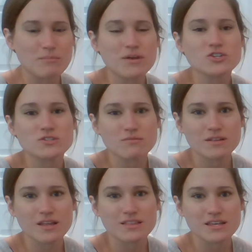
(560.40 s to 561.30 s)
picture
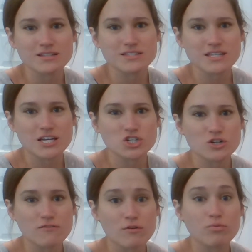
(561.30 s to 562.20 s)
something like the installation
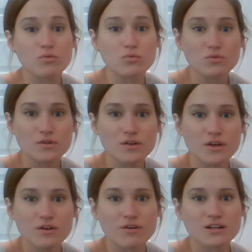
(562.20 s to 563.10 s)
of a pool,
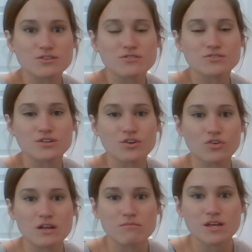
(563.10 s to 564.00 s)
right? So there's an
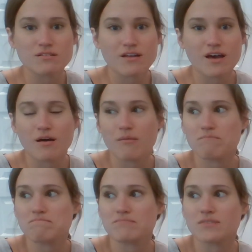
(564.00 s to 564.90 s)
agreement.
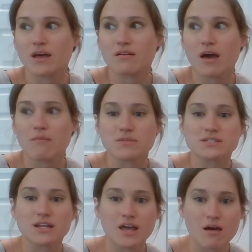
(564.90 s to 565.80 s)
A company's
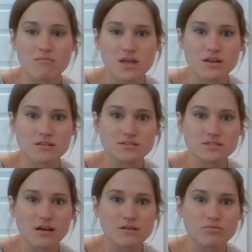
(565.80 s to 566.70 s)
going to come in and
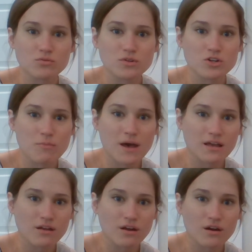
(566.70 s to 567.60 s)
install a pool in your
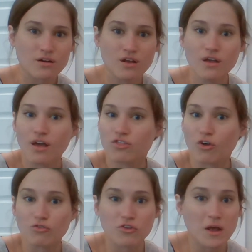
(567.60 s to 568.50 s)
backyard.
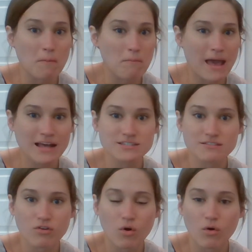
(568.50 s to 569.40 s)
They'll dig a
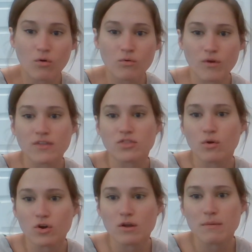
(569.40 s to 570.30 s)
massive hole, right? They'll
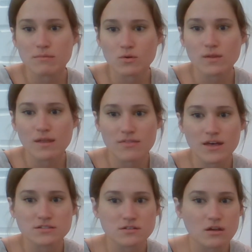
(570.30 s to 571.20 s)
agree maybe to a
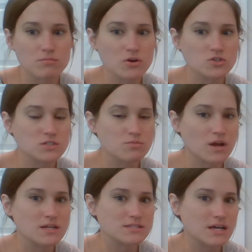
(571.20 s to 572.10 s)
$10,000 purchase
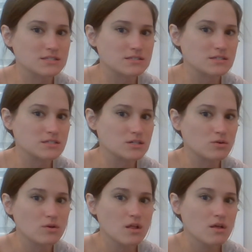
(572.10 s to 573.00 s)
price. That's the
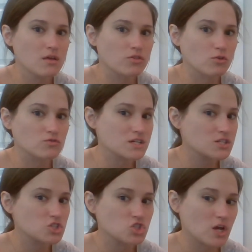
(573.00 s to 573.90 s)
deal. They'll dig
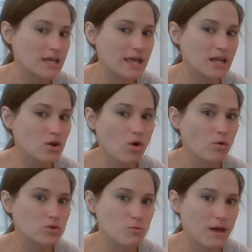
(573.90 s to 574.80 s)
this gigantic
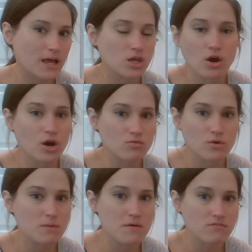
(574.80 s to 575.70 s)
hole in your backyard,
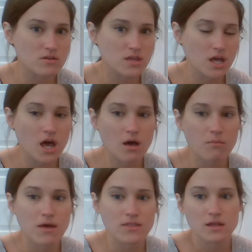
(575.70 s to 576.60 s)
rip everything
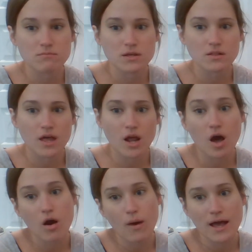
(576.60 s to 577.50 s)
up, and then be like,
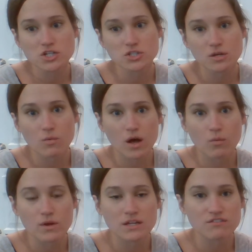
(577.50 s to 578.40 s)
oh, actually, well,
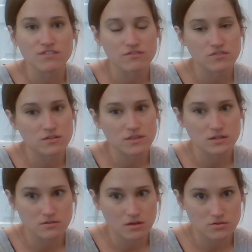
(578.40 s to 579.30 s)
we need
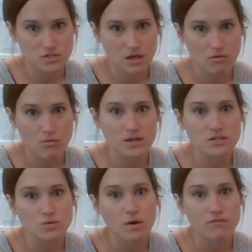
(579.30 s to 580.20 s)
$15,000 now, or we
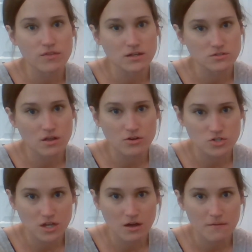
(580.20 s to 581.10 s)
need
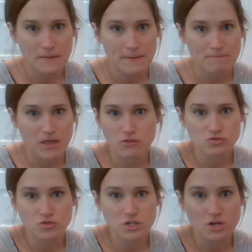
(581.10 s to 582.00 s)
$12,000 now. And
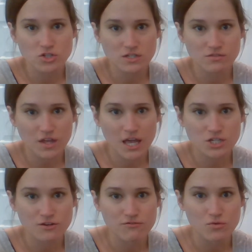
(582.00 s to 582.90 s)
there's really no
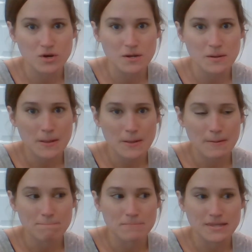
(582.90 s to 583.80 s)
justification for it.
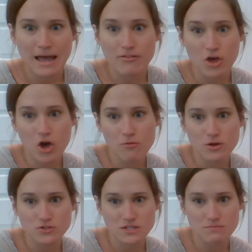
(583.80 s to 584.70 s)
But now the
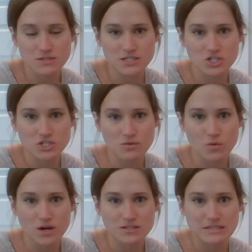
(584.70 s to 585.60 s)
homeowner's in a position
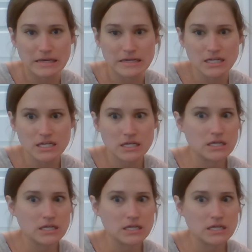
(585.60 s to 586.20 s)
where it's like,